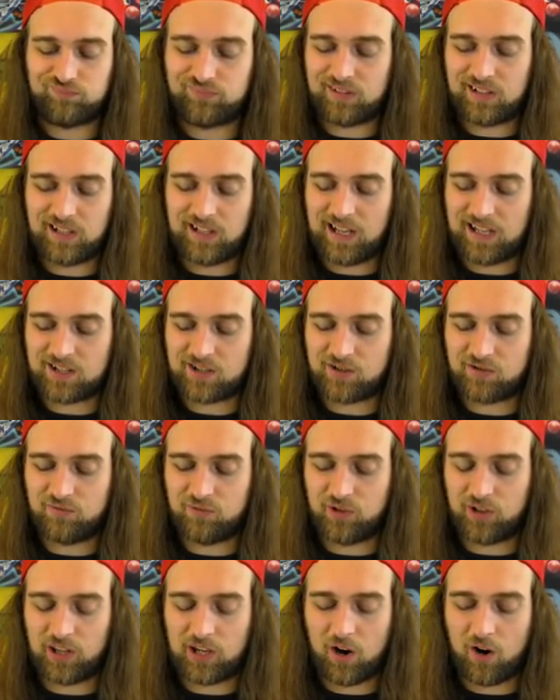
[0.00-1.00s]
And that's
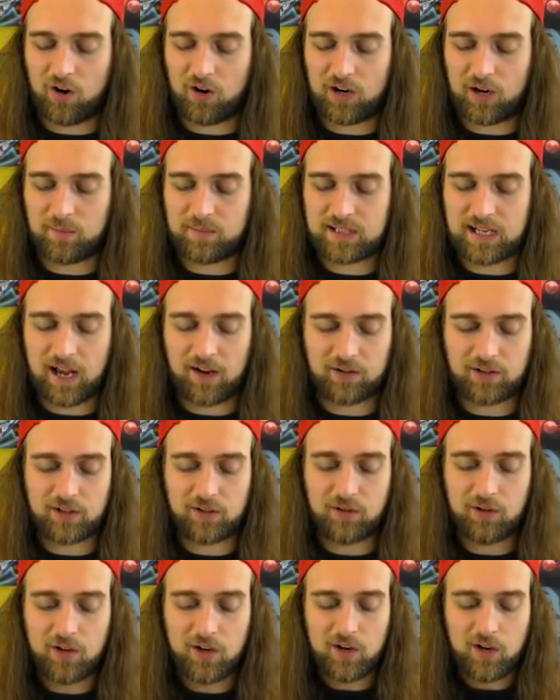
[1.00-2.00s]
really all it comes down
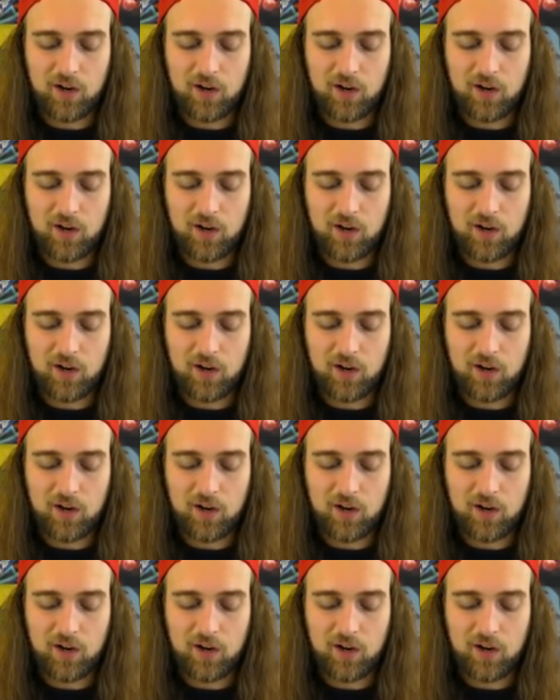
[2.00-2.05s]
to.